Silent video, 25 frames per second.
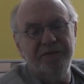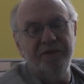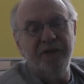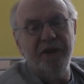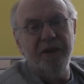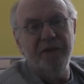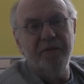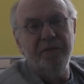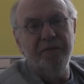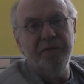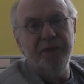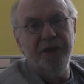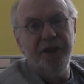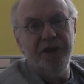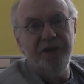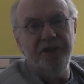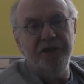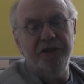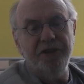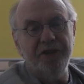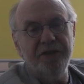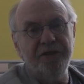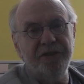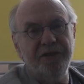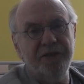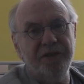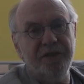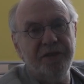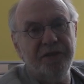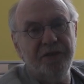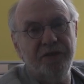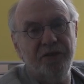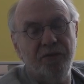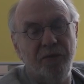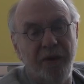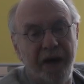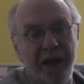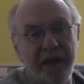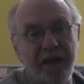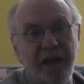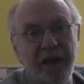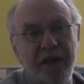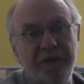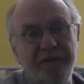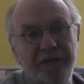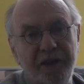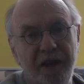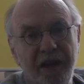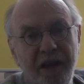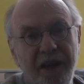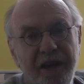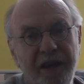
from Nietzsche's Twilight of the